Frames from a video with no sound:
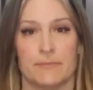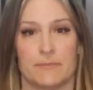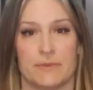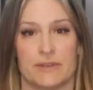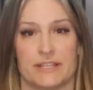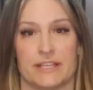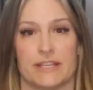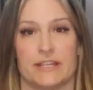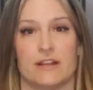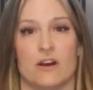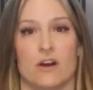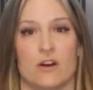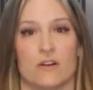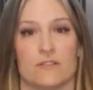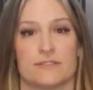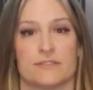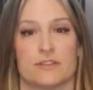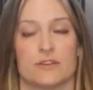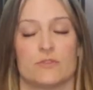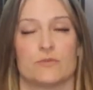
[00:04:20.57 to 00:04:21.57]
but then
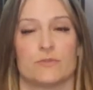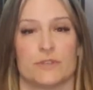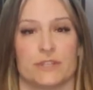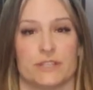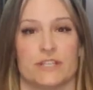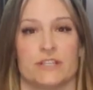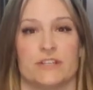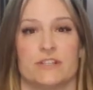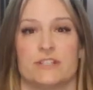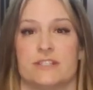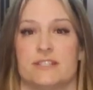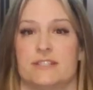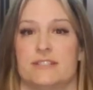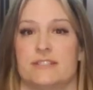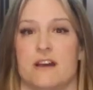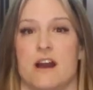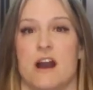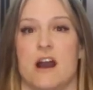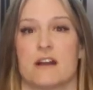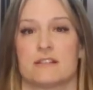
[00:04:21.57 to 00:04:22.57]
also really good
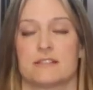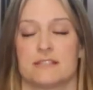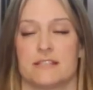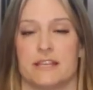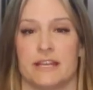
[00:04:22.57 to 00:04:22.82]
socks.